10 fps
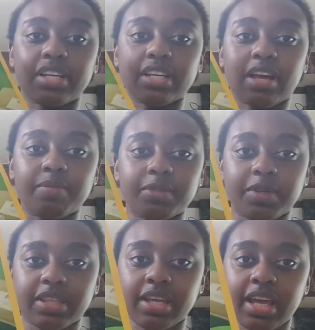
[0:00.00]
and it comes
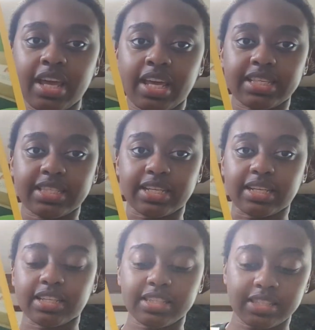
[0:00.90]
with
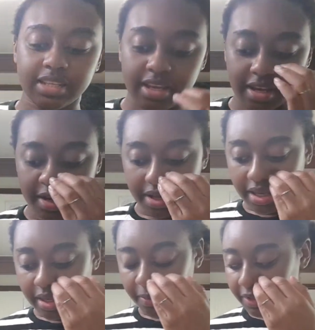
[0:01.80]
six
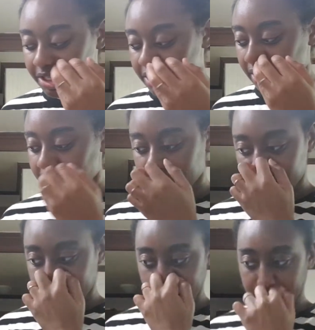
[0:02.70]
in one sheet.
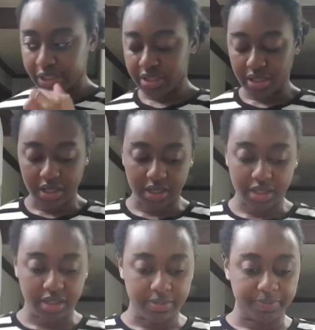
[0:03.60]

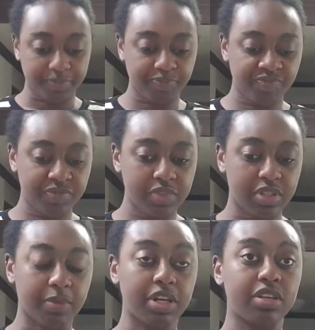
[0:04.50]
Um,
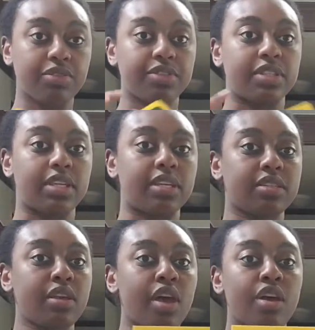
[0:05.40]
so I'm going to use
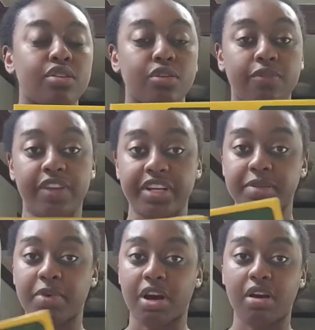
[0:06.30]
these to
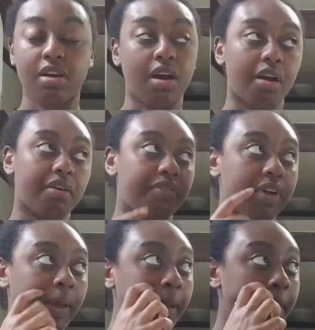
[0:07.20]
finish part of
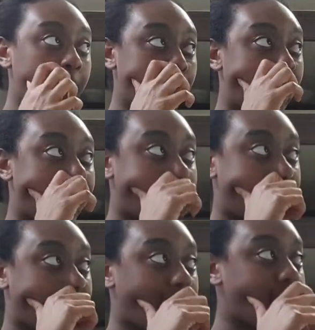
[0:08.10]

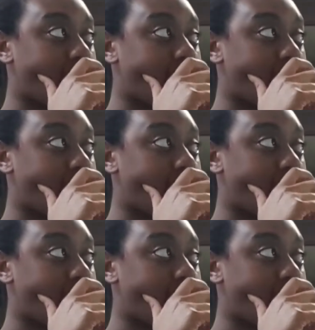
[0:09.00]
my